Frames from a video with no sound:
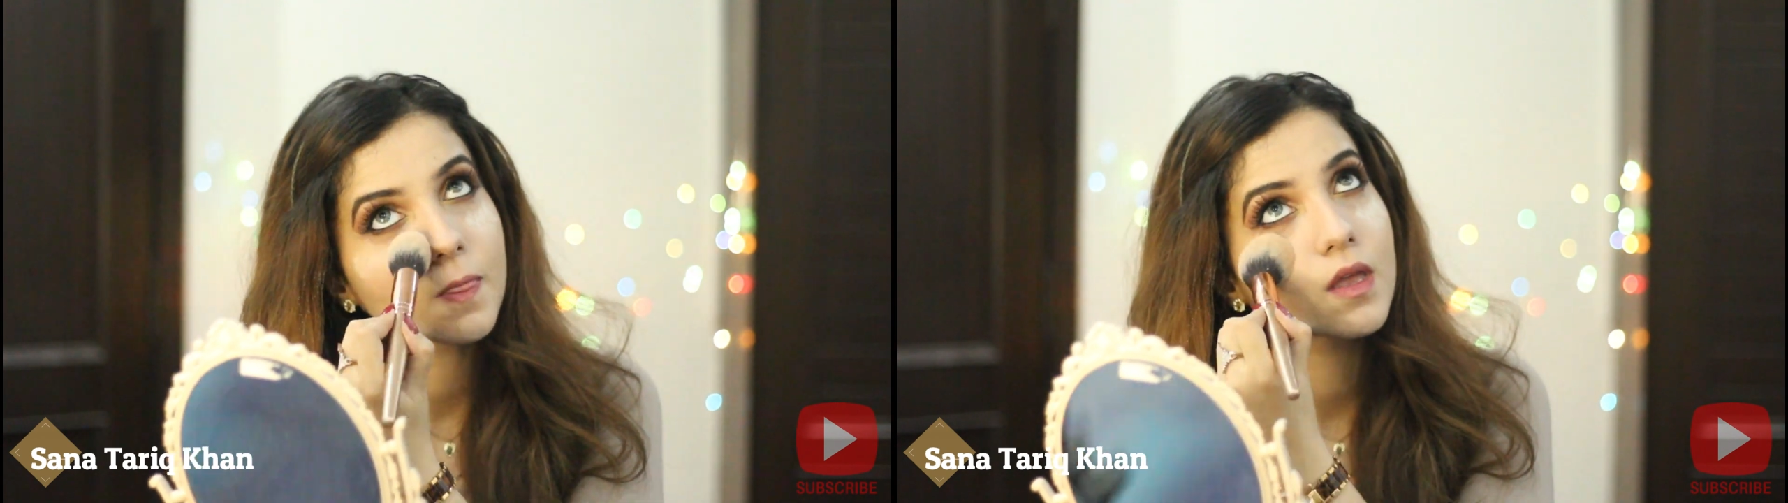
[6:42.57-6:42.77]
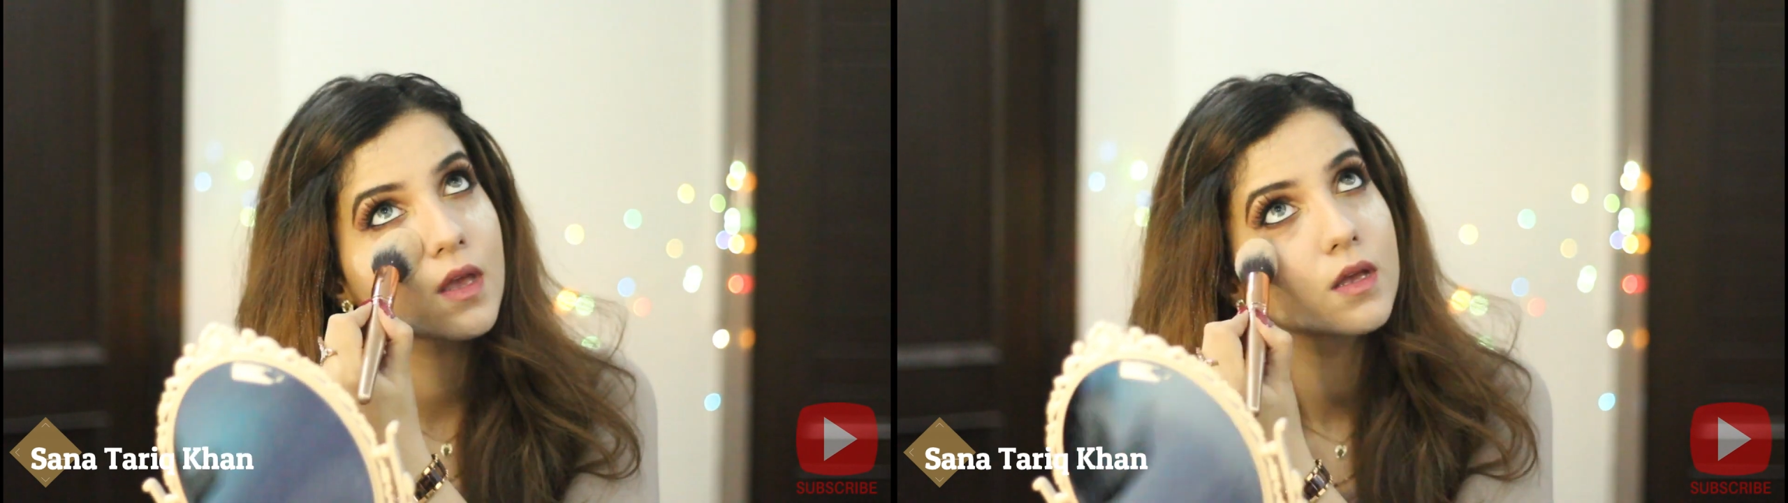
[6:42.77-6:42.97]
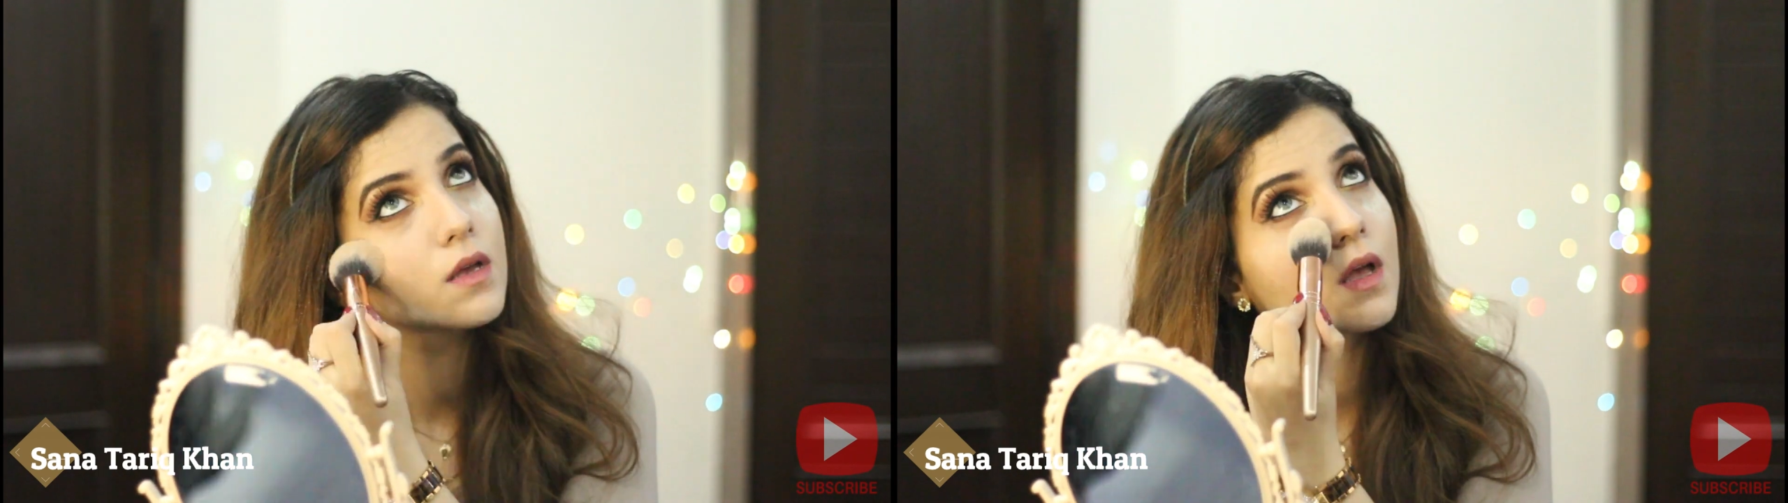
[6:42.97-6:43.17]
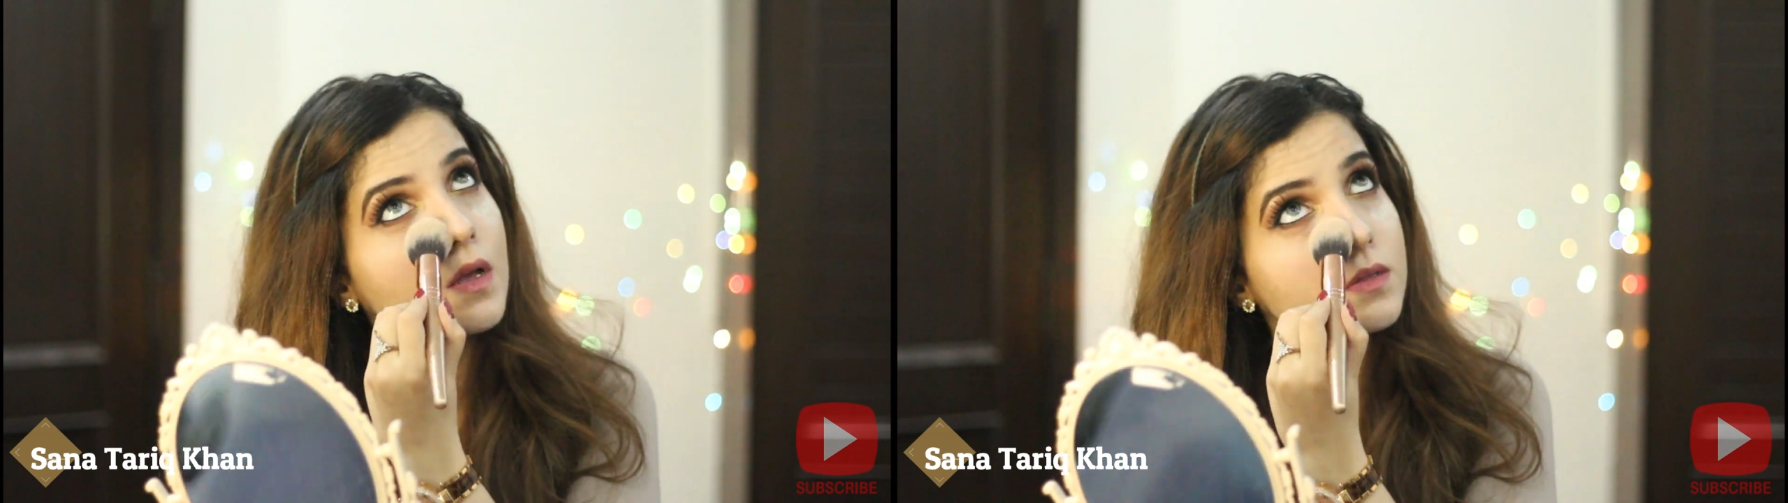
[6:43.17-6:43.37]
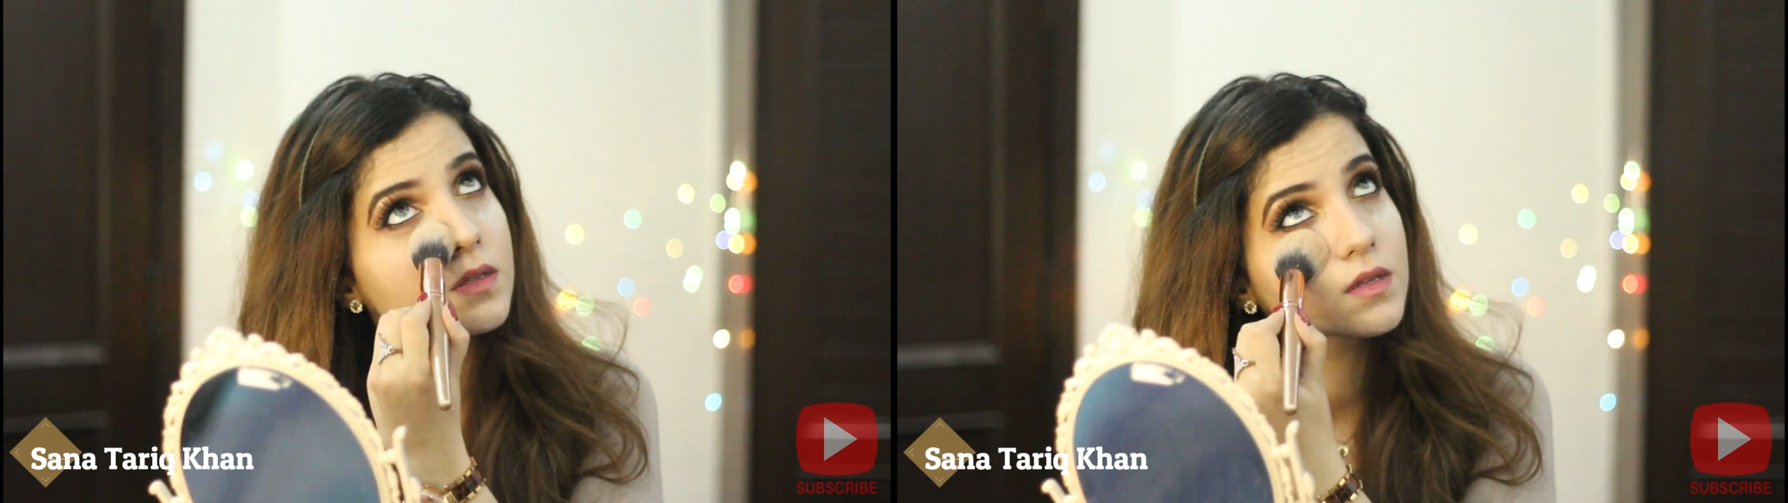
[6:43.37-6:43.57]
see the
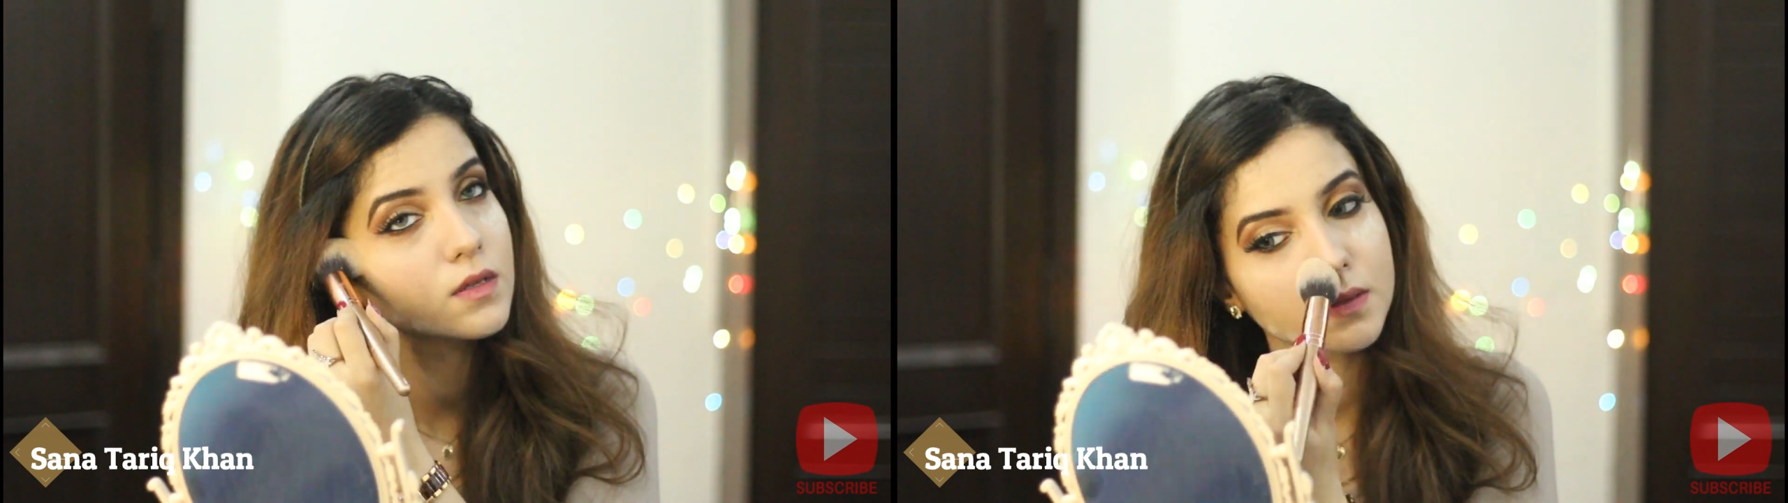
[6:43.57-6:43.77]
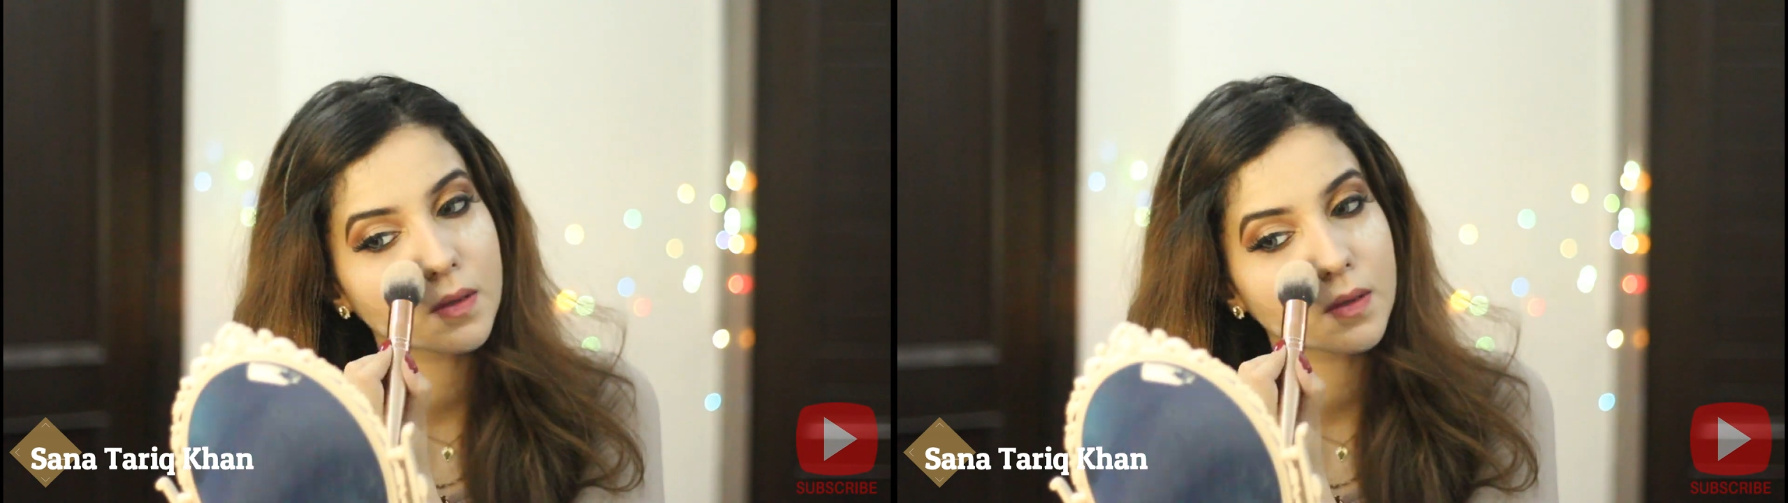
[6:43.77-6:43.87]
difference